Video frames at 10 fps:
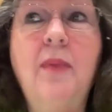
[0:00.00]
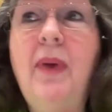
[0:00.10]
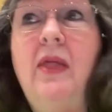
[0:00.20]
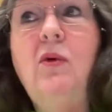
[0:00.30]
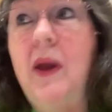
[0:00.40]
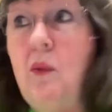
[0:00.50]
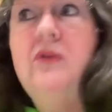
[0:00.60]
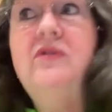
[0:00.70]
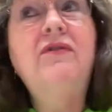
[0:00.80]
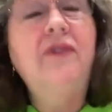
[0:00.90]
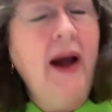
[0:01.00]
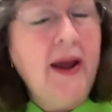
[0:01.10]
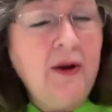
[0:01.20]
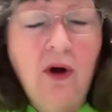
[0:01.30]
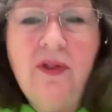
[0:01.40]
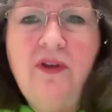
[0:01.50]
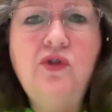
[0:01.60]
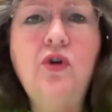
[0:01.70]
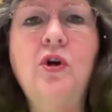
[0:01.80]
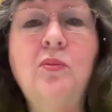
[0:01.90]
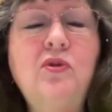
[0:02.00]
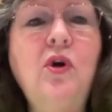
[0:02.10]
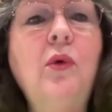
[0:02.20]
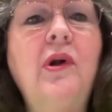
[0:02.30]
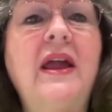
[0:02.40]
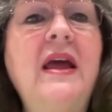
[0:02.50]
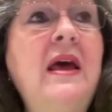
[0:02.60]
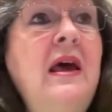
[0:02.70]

And by the way, we'll define all these terms, don't worry.